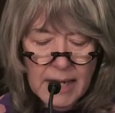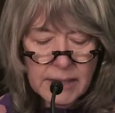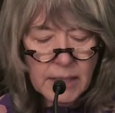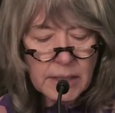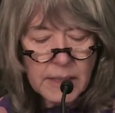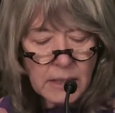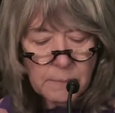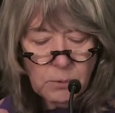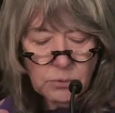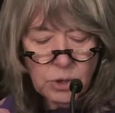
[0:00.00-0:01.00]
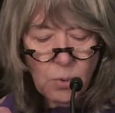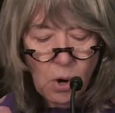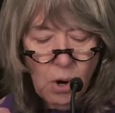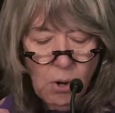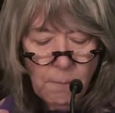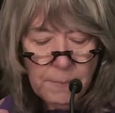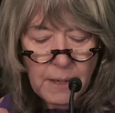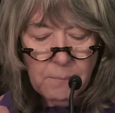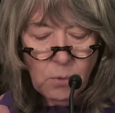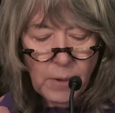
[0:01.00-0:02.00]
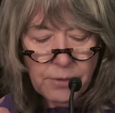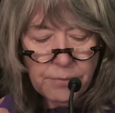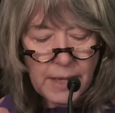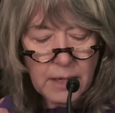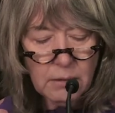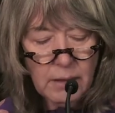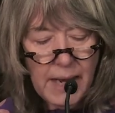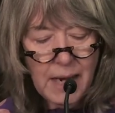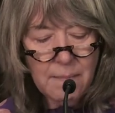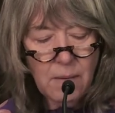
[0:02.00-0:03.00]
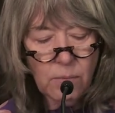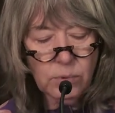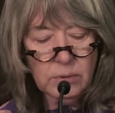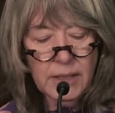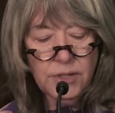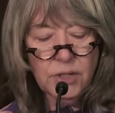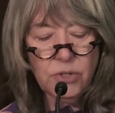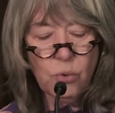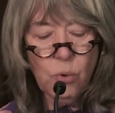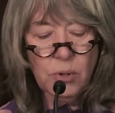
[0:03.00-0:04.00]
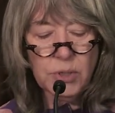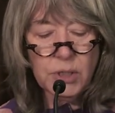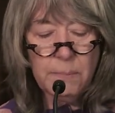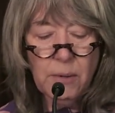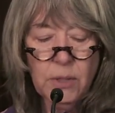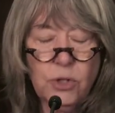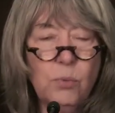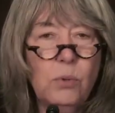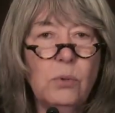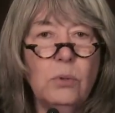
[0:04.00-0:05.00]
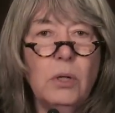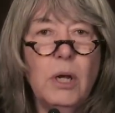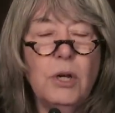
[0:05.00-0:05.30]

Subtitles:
is accessible to all people, whether they claim a religious or spiritual